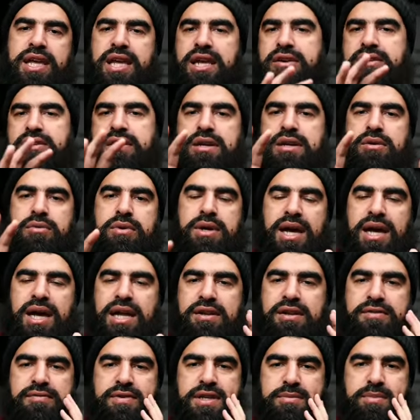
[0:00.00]
area where
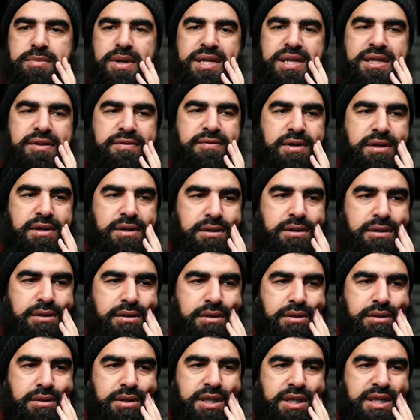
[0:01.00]
Hanafis may differ.
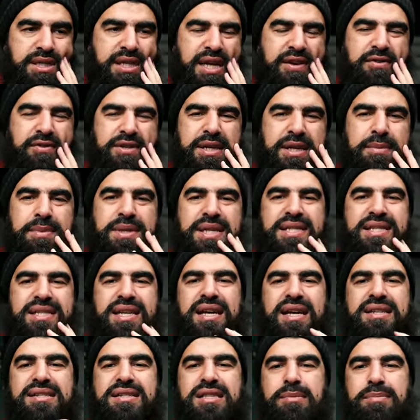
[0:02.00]
It's like, for example, the
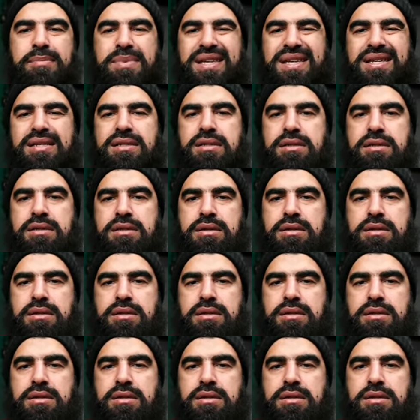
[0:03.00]
size of the beard.